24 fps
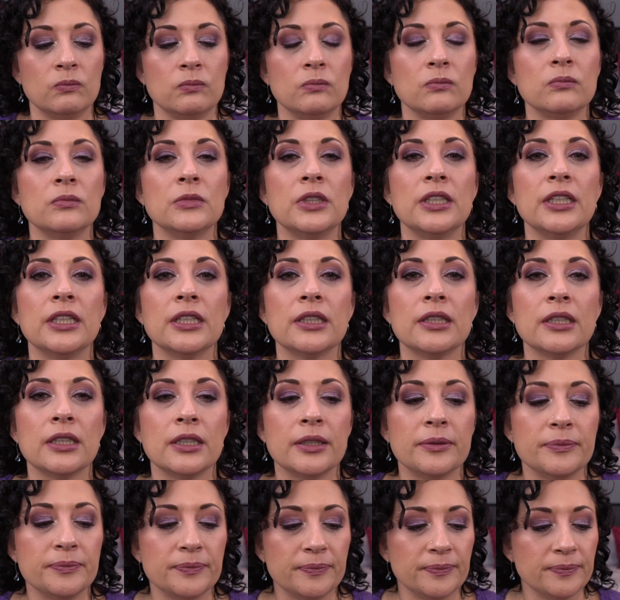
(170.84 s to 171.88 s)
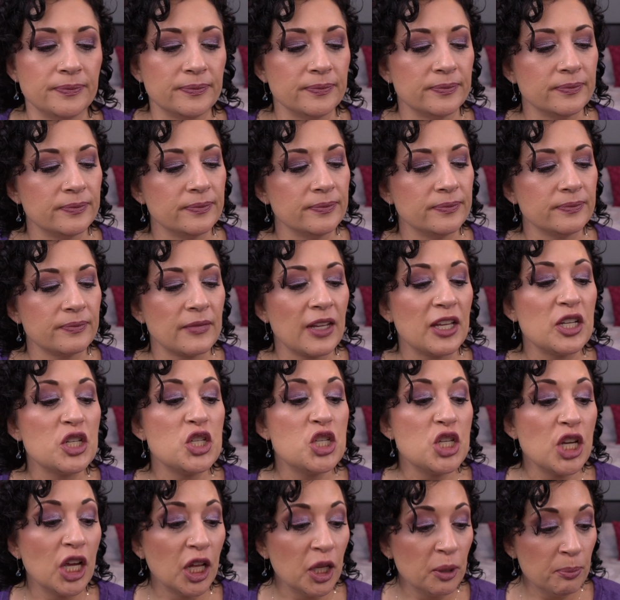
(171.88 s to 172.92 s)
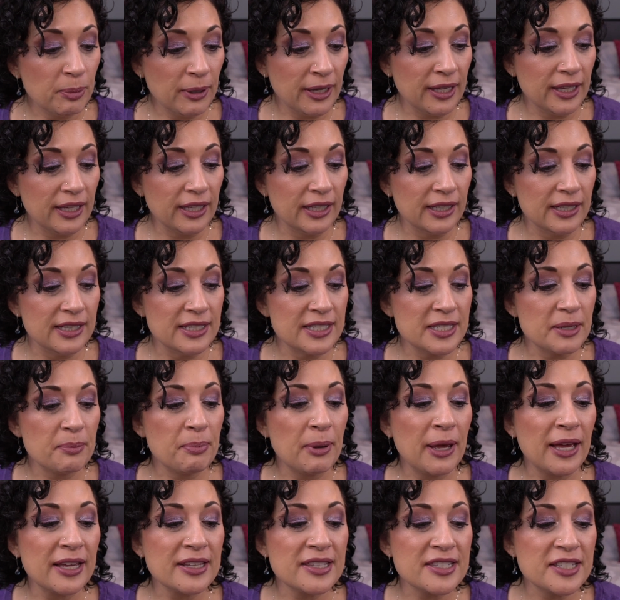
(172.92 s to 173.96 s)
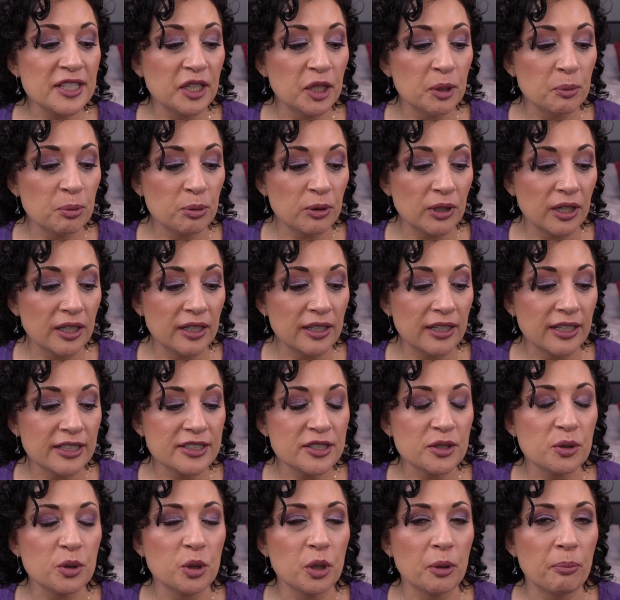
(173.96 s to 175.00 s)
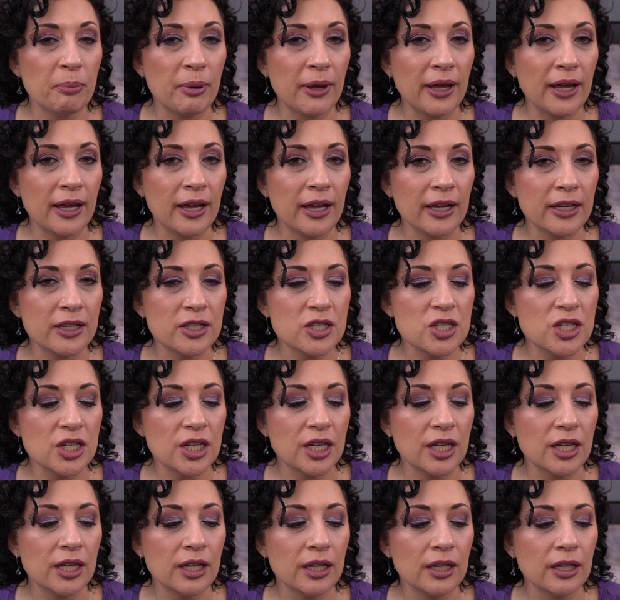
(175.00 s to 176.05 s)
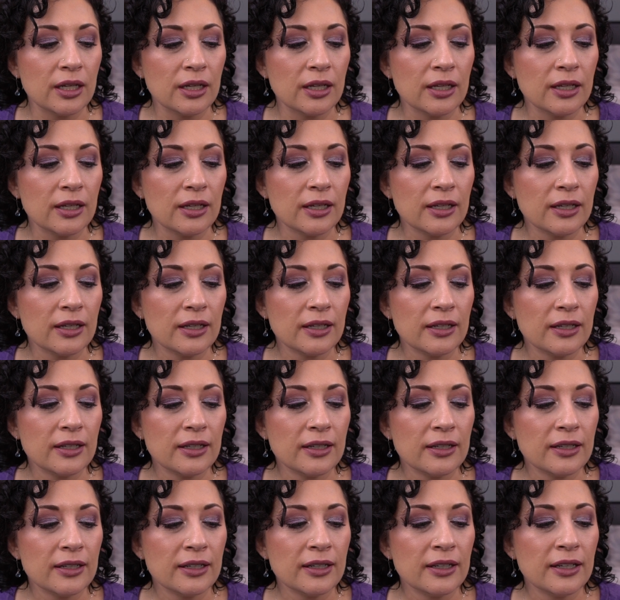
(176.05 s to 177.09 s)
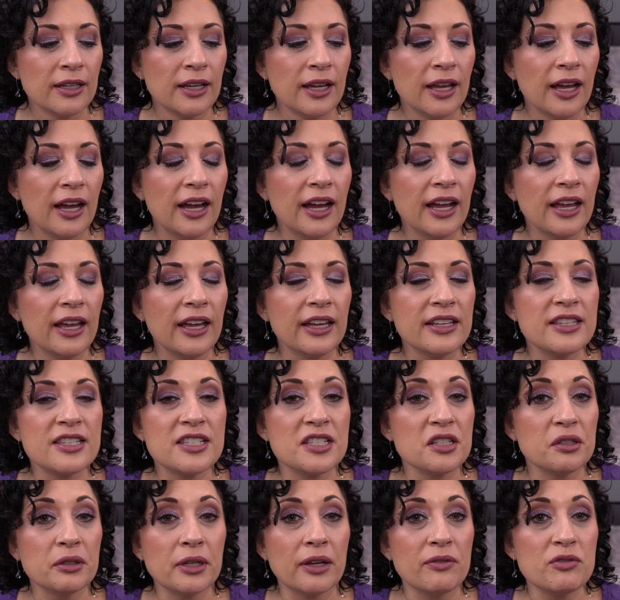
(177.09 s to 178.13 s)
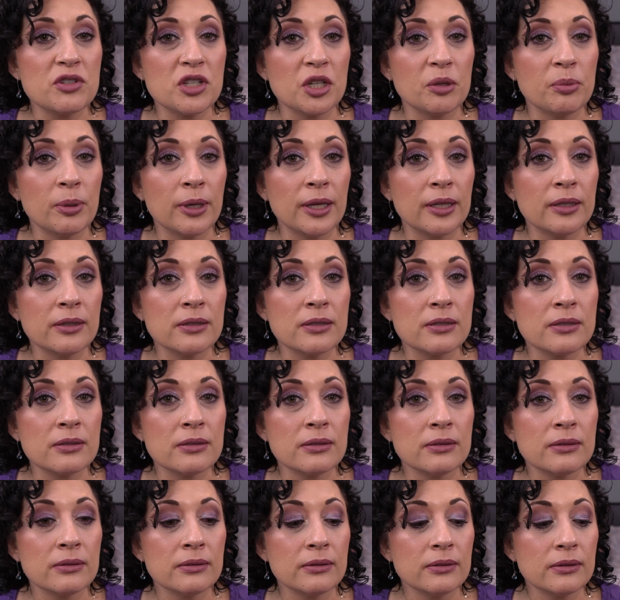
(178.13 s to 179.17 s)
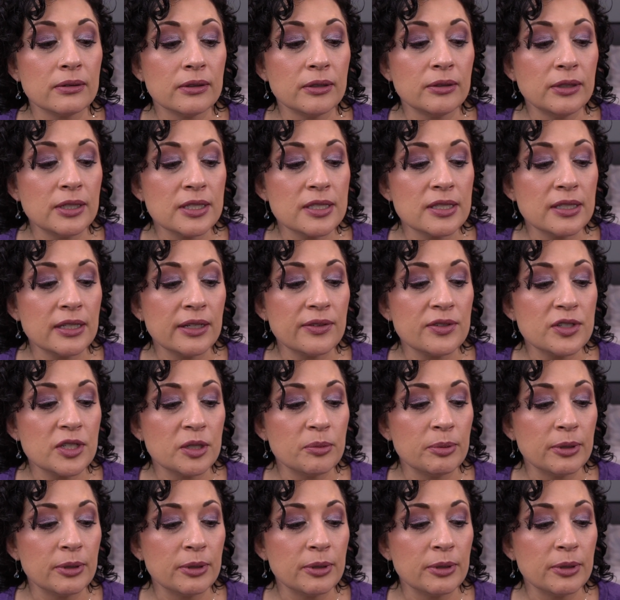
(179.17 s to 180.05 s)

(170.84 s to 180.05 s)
let me get that. Gel pens, pastel product or packaging. I ha still have gel pens. Who doesn't have gel